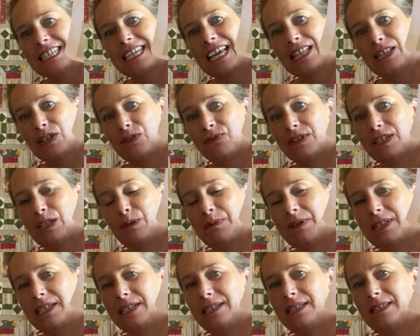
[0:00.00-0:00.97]
get this finished by
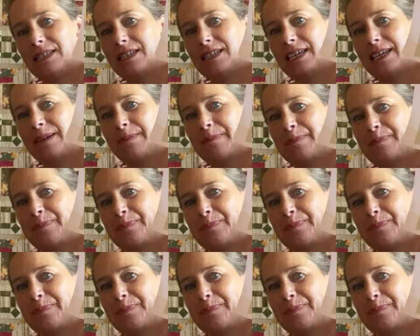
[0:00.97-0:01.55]
the end of this year.